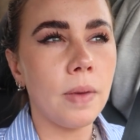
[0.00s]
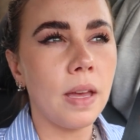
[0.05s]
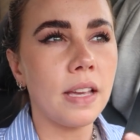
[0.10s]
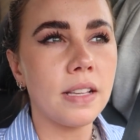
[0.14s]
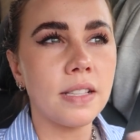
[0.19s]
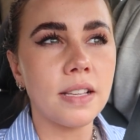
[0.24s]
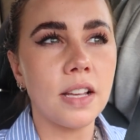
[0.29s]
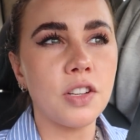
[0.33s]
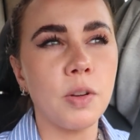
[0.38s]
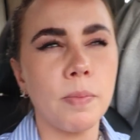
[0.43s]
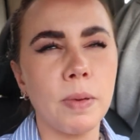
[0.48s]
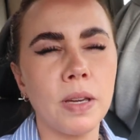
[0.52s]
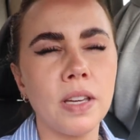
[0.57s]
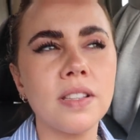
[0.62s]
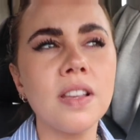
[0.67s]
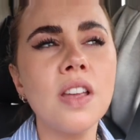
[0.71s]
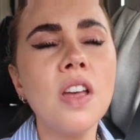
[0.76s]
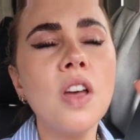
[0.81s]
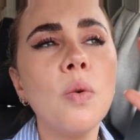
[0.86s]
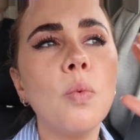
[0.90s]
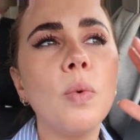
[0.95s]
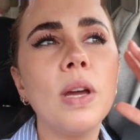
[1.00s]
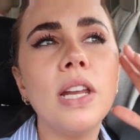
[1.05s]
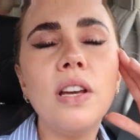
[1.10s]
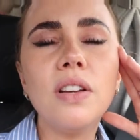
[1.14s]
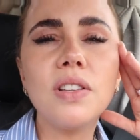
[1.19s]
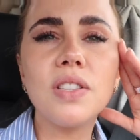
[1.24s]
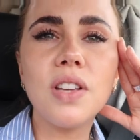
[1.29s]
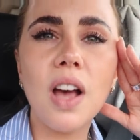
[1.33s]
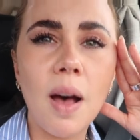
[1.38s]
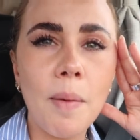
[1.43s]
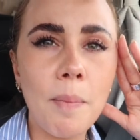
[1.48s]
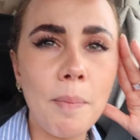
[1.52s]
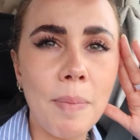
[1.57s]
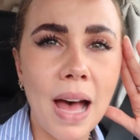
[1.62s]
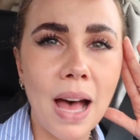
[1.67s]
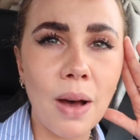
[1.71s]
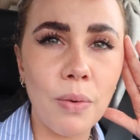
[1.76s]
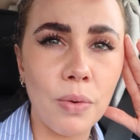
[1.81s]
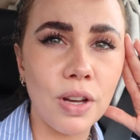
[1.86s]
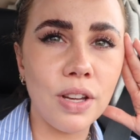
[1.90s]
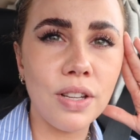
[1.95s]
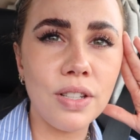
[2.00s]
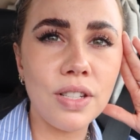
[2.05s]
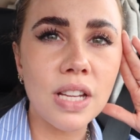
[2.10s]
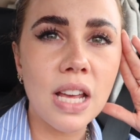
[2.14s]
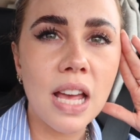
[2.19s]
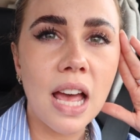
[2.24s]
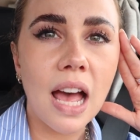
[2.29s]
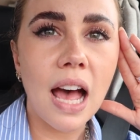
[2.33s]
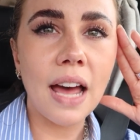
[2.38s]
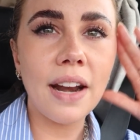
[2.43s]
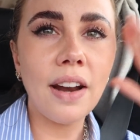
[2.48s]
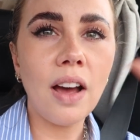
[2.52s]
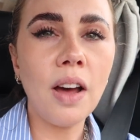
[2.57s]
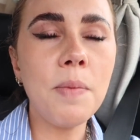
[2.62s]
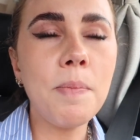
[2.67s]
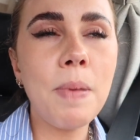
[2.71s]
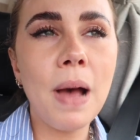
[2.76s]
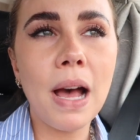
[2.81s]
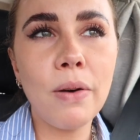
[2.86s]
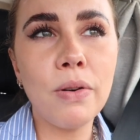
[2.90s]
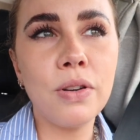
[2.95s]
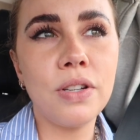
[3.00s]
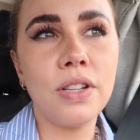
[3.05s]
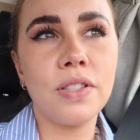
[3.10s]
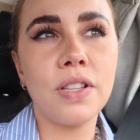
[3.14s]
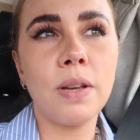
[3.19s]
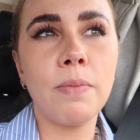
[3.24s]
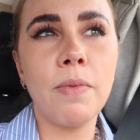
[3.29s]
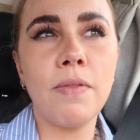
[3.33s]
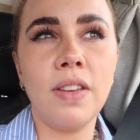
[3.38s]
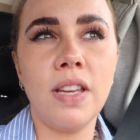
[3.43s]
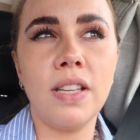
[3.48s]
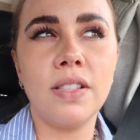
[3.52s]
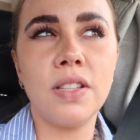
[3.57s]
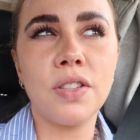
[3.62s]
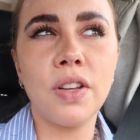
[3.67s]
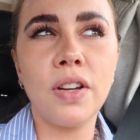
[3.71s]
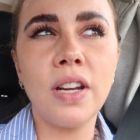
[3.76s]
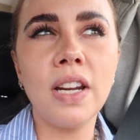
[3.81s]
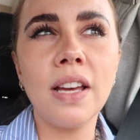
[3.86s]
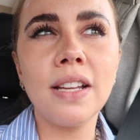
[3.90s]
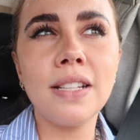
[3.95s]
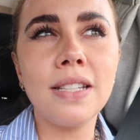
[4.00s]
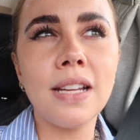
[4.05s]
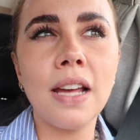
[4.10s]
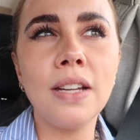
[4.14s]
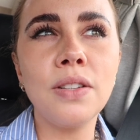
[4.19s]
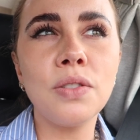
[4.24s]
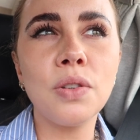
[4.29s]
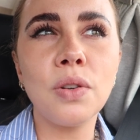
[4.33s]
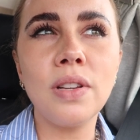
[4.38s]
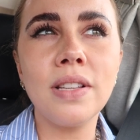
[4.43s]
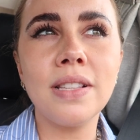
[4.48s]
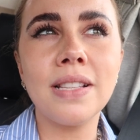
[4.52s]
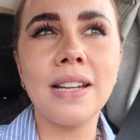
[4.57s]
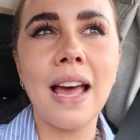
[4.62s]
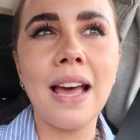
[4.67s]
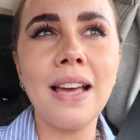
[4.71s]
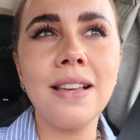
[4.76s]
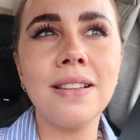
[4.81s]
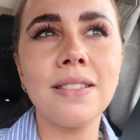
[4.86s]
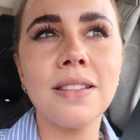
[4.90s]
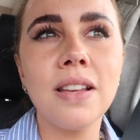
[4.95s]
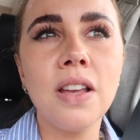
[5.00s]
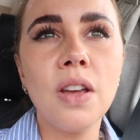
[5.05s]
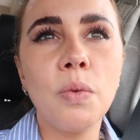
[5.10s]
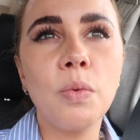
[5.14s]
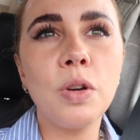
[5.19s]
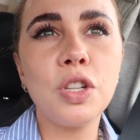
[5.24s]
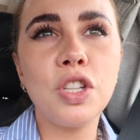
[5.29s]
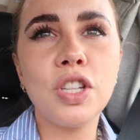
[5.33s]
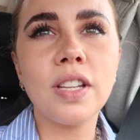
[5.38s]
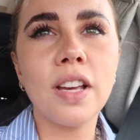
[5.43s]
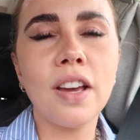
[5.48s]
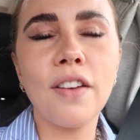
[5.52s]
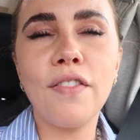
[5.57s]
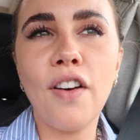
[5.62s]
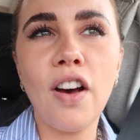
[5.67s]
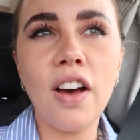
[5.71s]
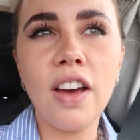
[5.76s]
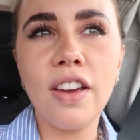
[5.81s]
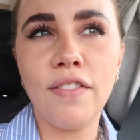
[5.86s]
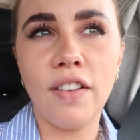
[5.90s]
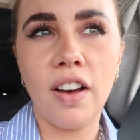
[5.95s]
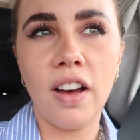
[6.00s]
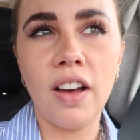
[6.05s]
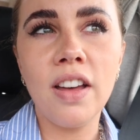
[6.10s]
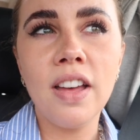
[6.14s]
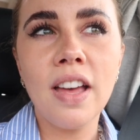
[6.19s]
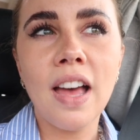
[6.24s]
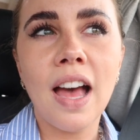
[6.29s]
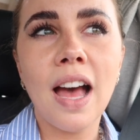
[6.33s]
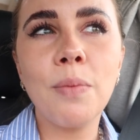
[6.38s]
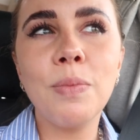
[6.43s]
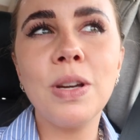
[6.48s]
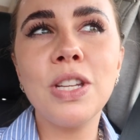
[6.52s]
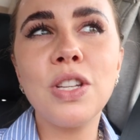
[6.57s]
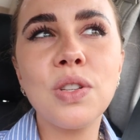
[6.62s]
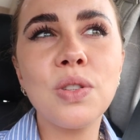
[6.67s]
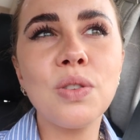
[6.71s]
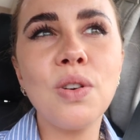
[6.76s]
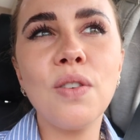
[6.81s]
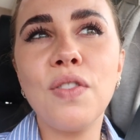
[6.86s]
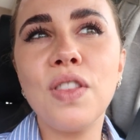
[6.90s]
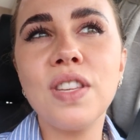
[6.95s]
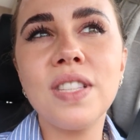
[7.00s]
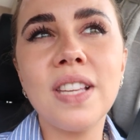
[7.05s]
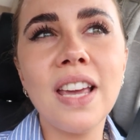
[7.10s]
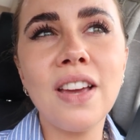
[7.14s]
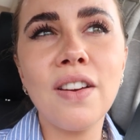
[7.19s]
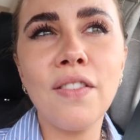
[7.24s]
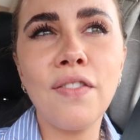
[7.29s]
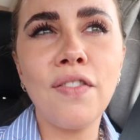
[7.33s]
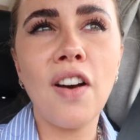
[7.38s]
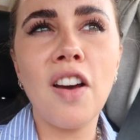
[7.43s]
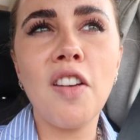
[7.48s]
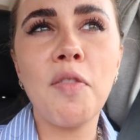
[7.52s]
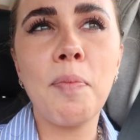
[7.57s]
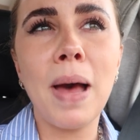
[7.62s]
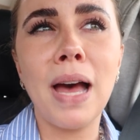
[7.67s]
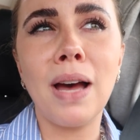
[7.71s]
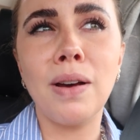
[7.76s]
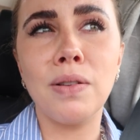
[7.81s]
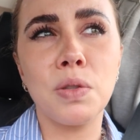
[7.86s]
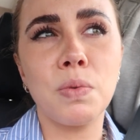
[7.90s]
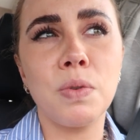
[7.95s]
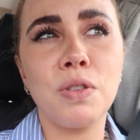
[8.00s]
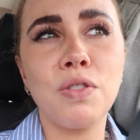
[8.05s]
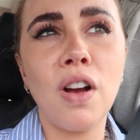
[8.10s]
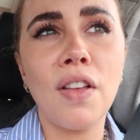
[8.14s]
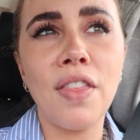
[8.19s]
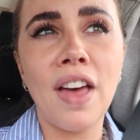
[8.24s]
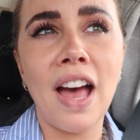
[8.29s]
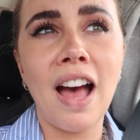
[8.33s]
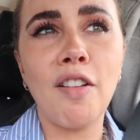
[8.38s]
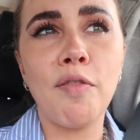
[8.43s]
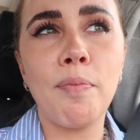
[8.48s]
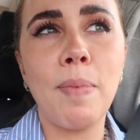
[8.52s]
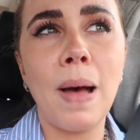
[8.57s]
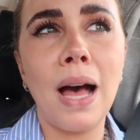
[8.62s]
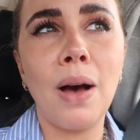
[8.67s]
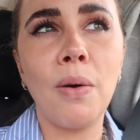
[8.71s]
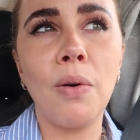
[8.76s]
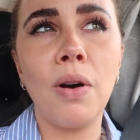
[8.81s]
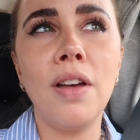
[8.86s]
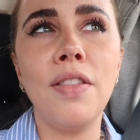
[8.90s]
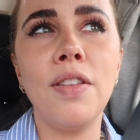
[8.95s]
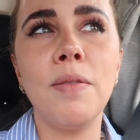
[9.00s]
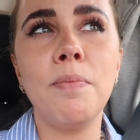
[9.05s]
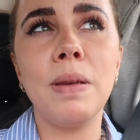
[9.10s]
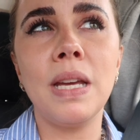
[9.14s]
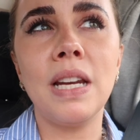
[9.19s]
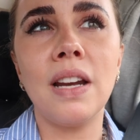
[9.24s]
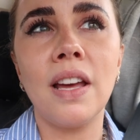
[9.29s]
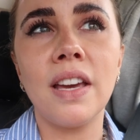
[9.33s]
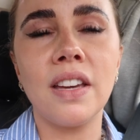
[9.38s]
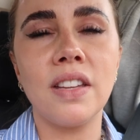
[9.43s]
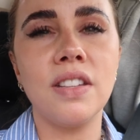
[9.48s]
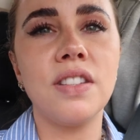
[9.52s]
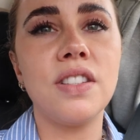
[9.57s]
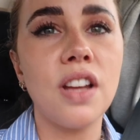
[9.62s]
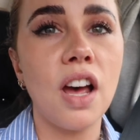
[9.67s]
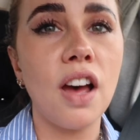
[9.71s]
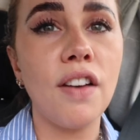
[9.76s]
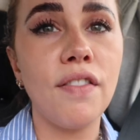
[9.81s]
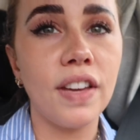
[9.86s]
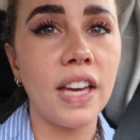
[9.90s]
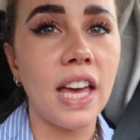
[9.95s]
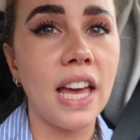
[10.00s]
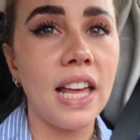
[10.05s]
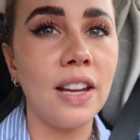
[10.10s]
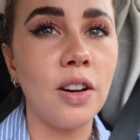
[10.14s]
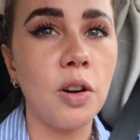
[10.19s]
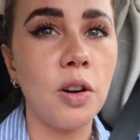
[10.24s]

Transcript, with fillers: etc. Because we looked at unpowered, and unpowered at some of these is only like $10 less, which is like a £5. And we just thought for the sake of £5, we'd rather have power than be like conserving it